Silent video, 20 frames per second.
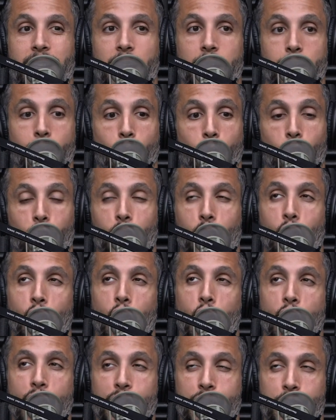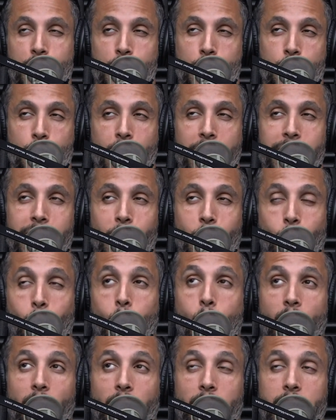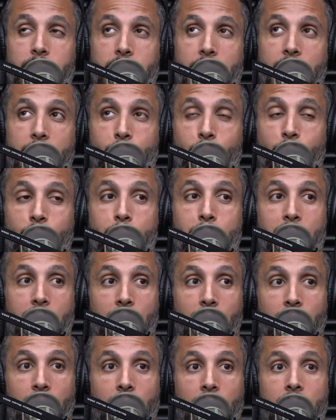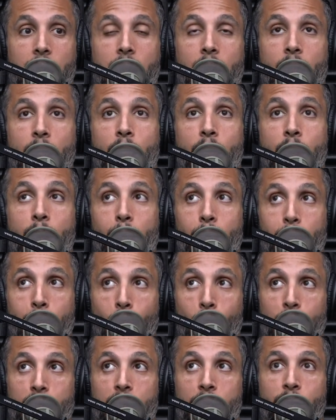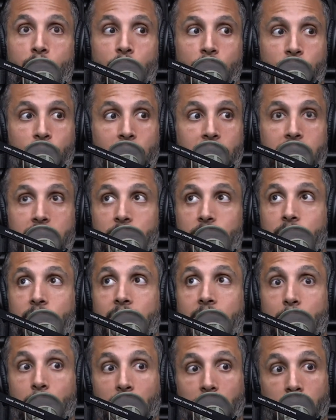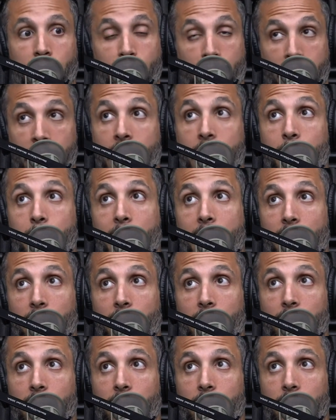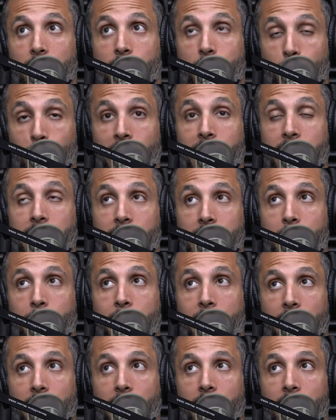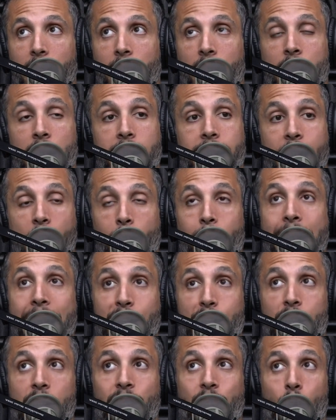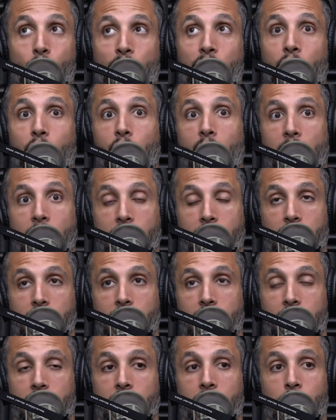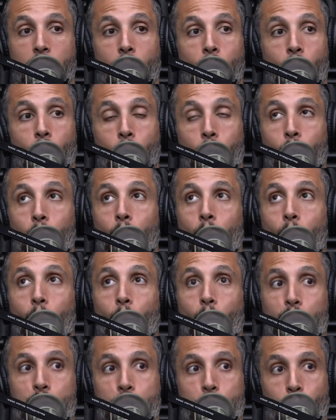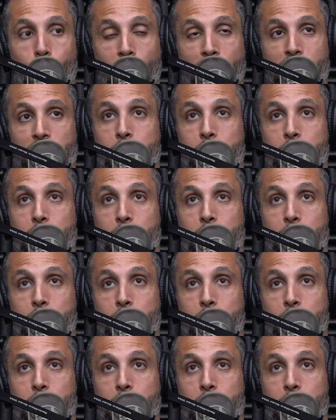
more concentrated quality time with me than most of their friends and family, if you think about it. If you really think about it. Now imagine if you're the client. Who would you want to